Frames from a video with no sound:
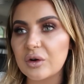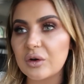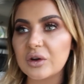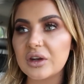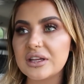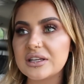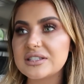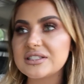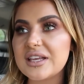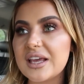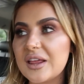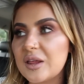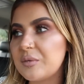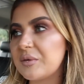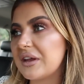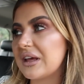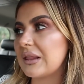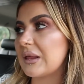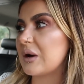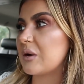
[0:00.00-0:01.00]
We're gonna
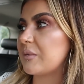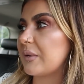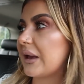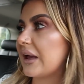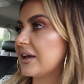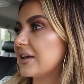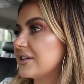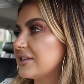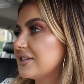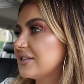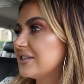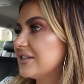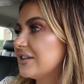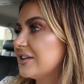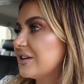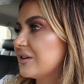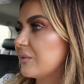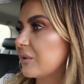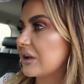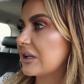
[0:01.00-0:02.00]
celebrate a little bit
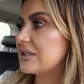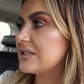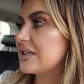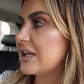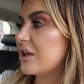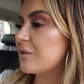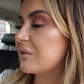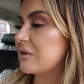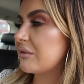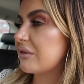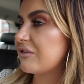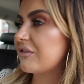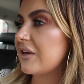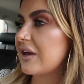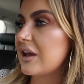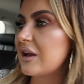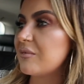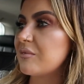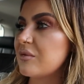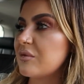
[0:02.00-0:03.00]
we're going to celebrate with
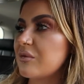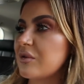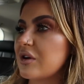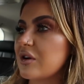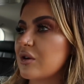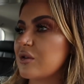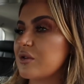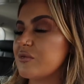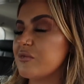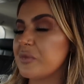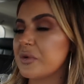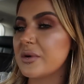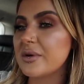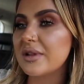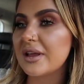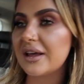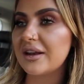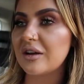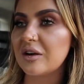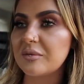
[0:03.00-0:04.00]
them, we're going
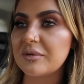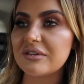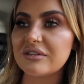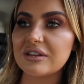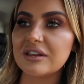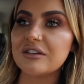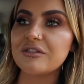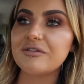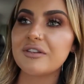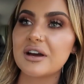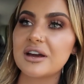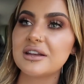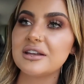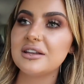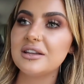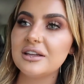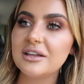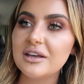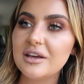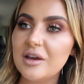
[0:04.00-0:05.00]
bowling, it'll be really
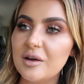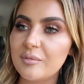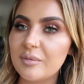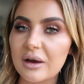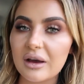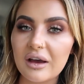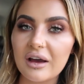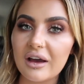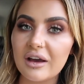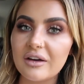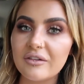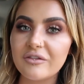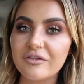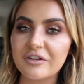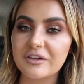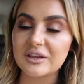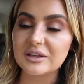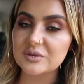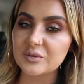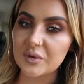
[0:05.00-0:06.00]
fun. But
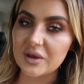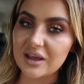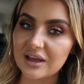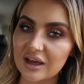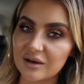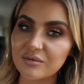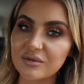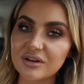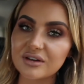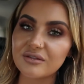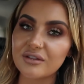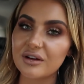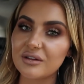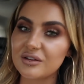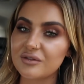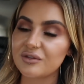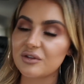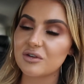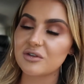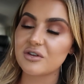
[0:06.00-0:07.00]
for this week, I'm going to
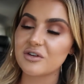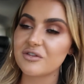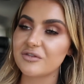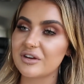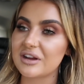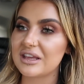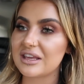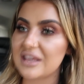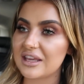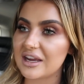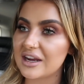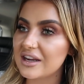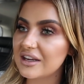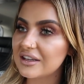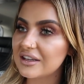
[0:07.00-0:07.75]
round the vlog off right here.